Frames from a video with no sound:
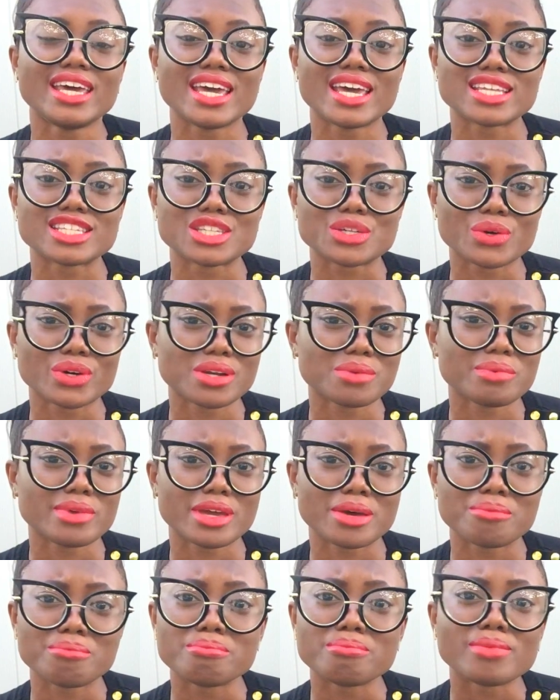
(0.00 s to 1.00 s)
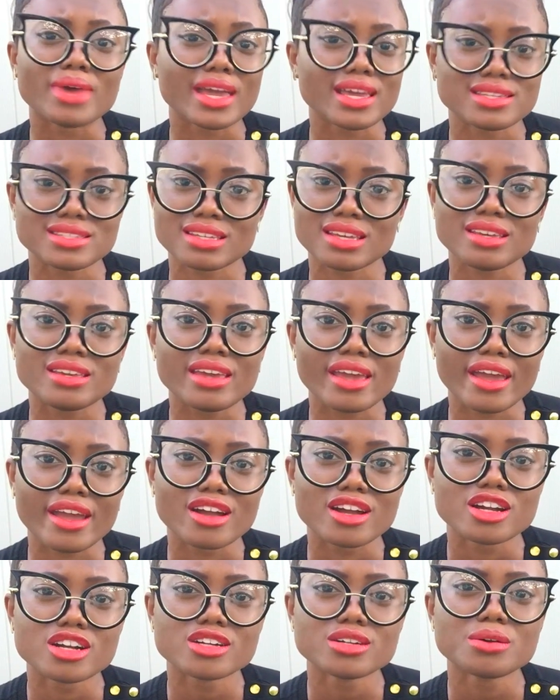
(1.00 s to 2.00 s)
It's going to be an amazing
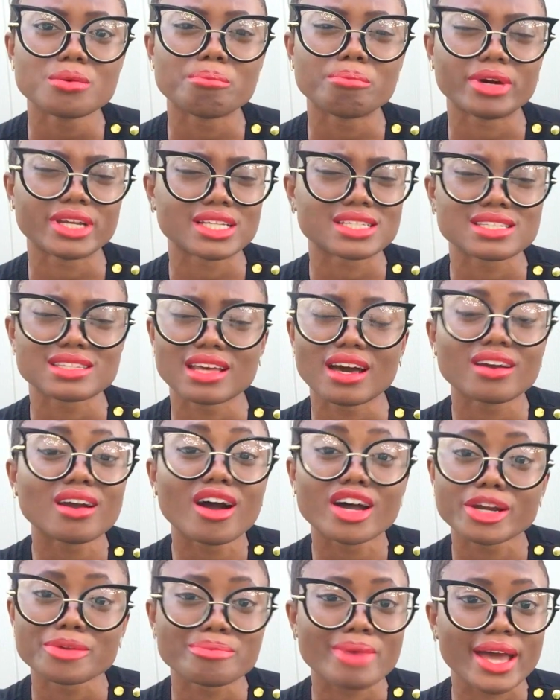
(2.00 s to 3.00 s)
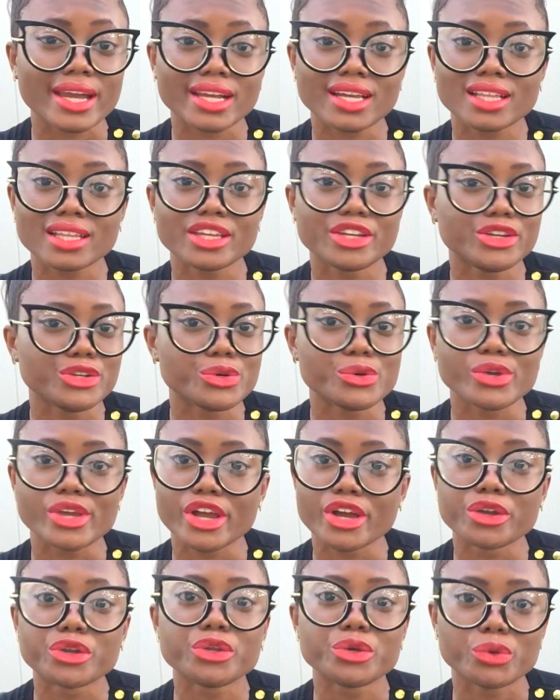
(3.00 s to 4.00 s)
year, but it's not automatically new
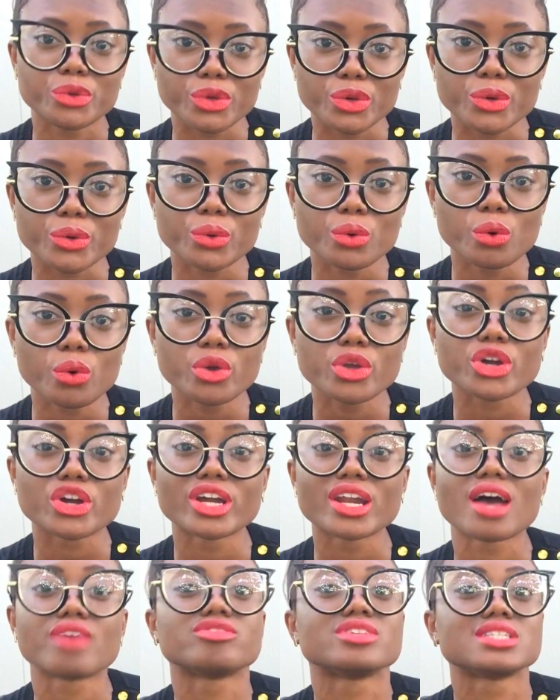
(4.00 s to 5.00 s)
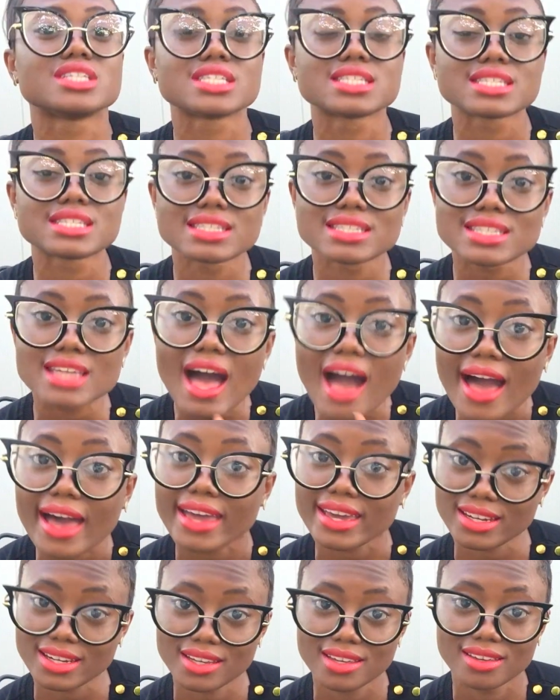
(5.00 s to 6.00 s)
year, new you. You're going to have to
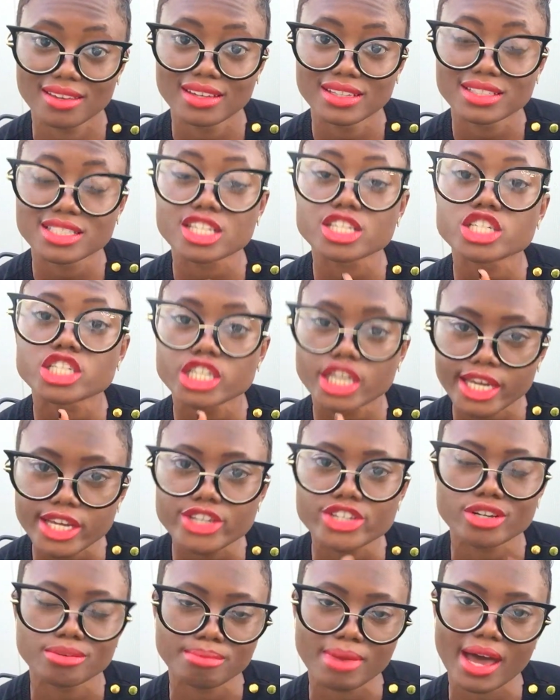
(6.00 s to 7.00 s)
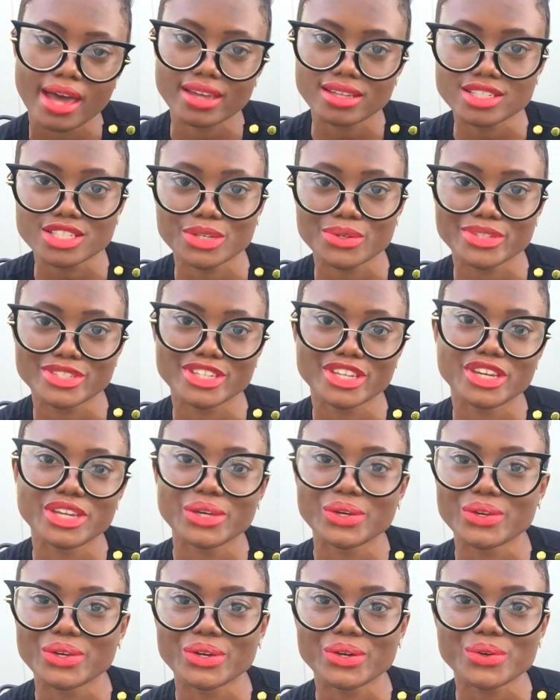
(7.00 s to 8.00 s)
decide to change your mind so it's a
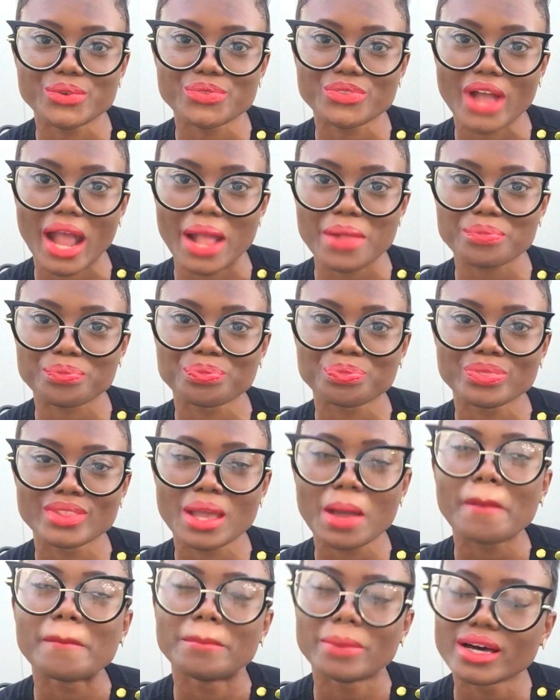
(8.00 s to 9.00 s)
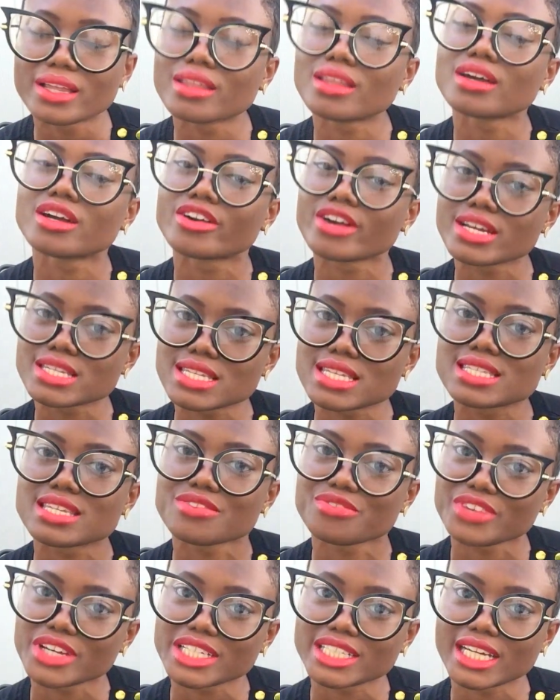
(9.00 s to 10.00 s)
new you, right? But grace is
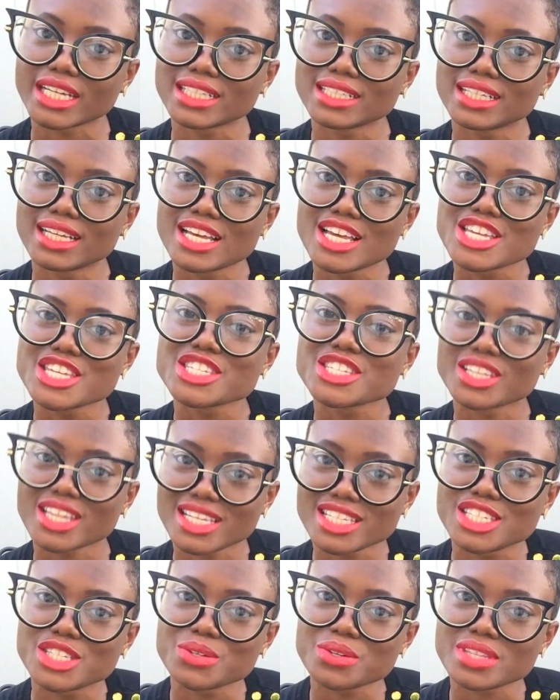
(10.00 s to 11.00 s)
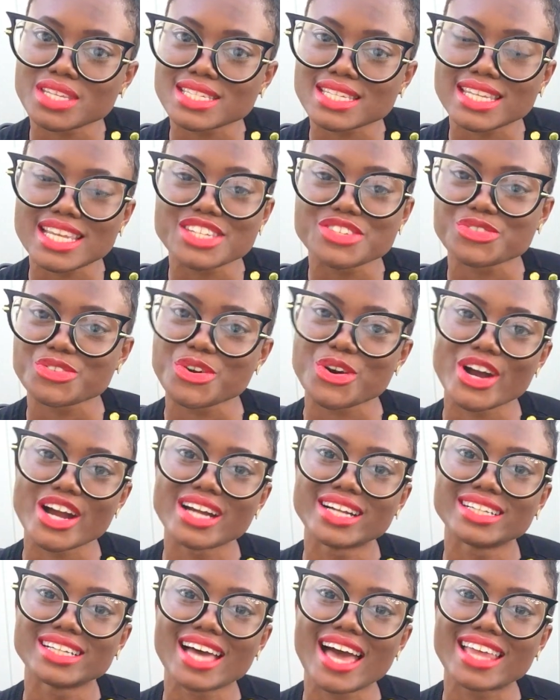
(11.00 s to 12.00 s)
sufficient. So let's do this. Let's
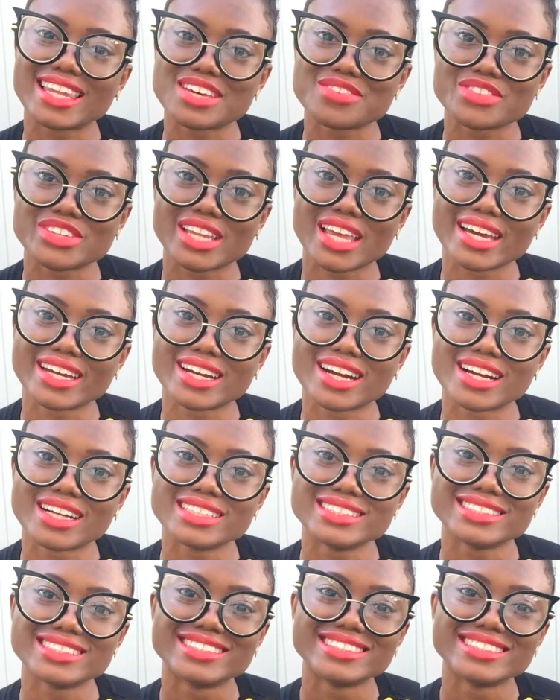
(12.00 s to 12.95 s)
roar. I love you, Lionheart.